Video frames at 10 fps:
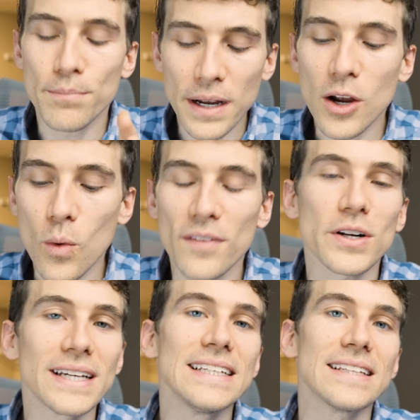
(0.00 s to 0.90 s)
But however,
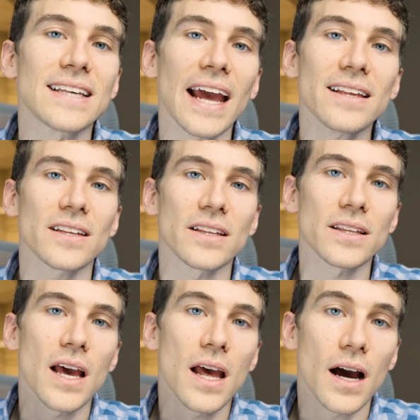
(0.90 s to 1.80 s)
in these
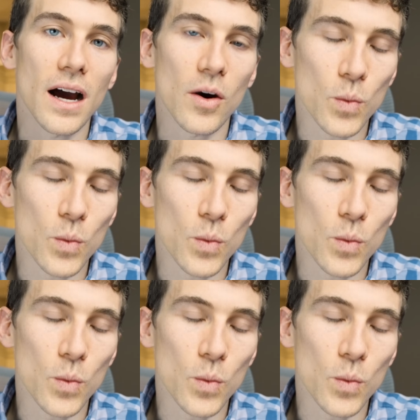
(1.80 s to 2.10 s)
cases, uh,